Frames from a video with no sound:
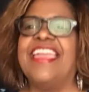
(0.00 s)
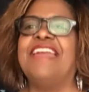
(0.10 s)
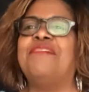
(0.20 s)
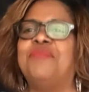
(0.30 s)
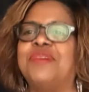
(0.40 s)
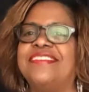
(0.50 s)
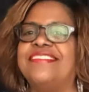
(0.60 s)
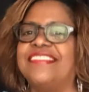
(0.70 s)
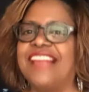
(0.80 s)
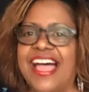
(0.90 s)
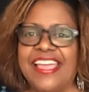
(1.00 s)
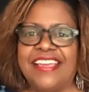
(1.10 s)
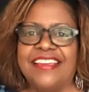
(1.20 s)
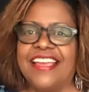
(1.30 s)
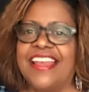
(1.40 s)
was
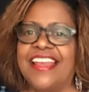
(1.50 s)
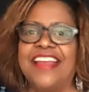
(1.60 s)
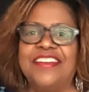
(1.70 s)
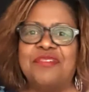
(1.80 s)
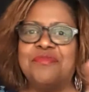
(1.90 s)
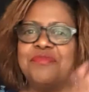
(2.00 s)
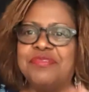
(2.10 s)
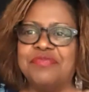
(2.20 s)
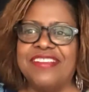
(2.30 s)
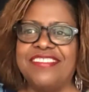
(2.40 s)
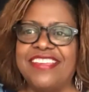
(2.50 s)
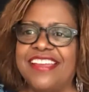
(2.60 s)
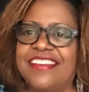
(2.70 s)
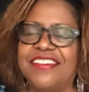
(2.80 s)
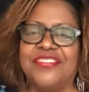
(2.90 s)
like, and I know we've reached the
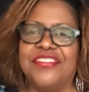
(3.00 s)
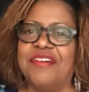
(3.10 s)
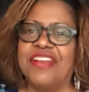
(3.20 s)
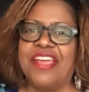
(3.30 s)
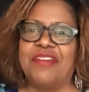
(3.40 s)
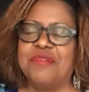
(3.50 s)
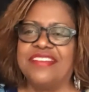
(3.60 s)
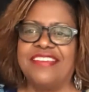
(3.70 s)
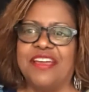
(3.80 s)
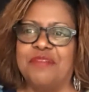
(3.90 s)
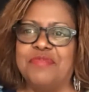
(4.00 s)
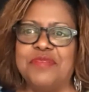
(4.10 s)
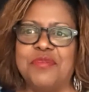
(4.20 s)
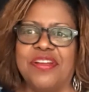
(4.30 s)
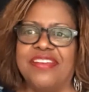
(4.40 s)
end of your show and I don't want to take up any
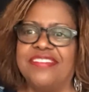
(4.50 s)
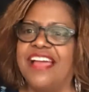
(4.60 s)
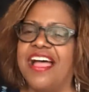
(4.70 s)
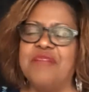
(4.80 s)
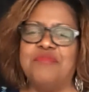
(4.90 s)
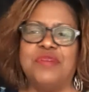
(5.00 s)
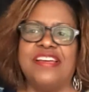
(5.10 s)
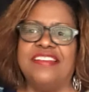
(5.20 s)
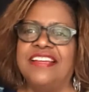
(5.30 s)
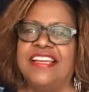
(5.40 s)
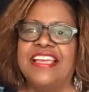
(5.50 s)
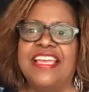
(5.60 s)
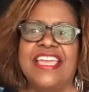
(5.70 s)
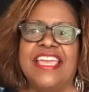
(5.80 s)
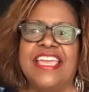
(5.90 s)
more of your time, but please, please.